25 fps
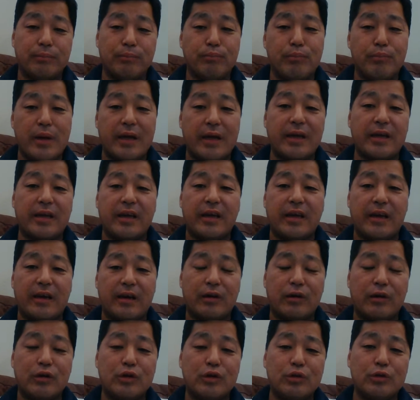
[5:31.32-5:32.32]

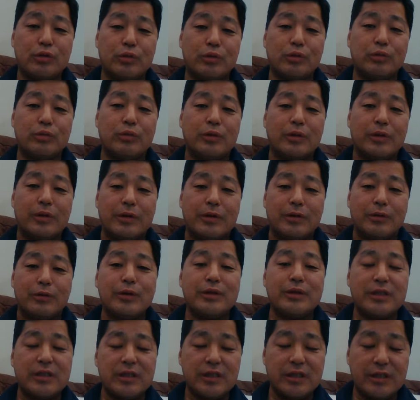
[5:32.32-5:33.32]
Medicare,
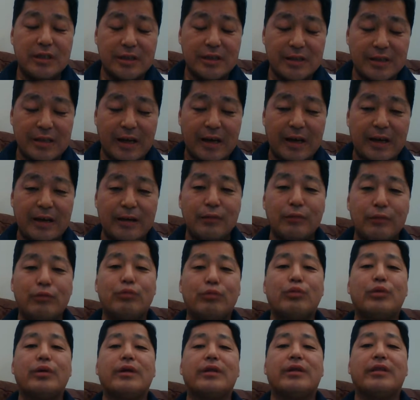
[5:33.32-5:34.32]
which is designed
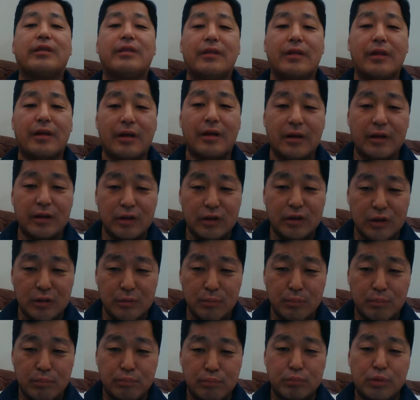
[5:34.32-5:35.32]
with a
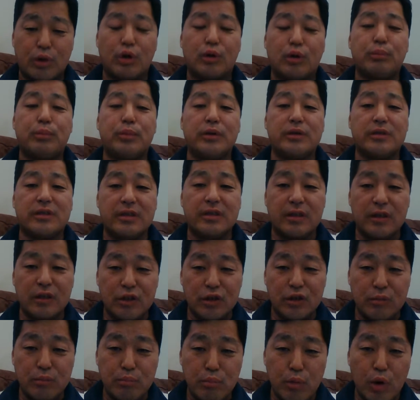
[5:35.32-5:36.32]
good purpose and a
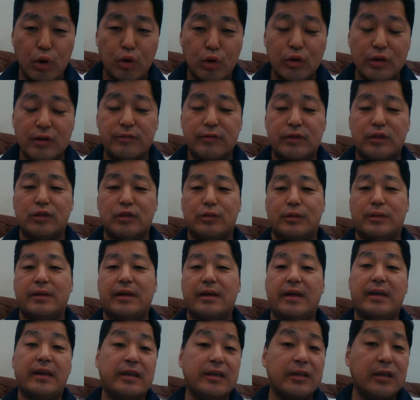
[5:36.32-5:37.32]
good motive to
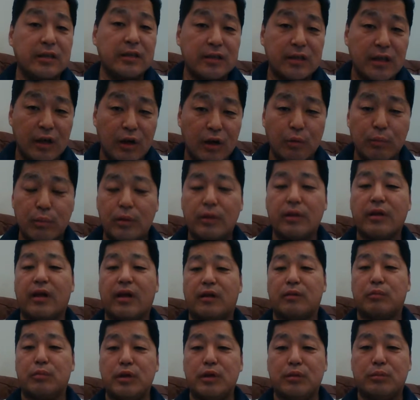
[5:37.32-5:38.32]
it, and it does help a
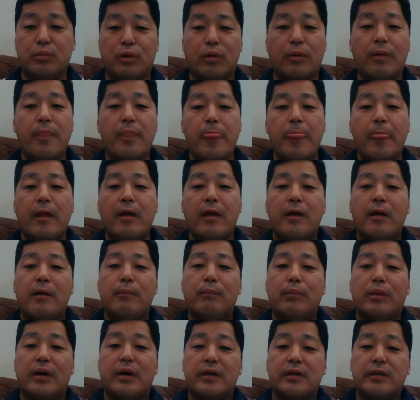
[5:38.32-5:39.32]
lot of people.
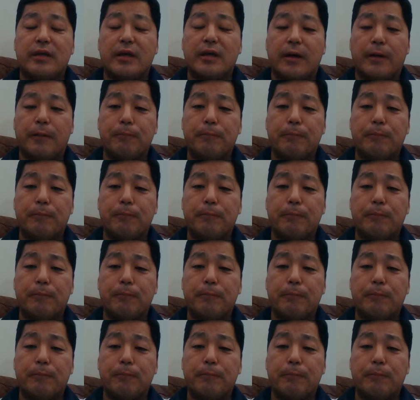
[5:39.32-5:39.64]
But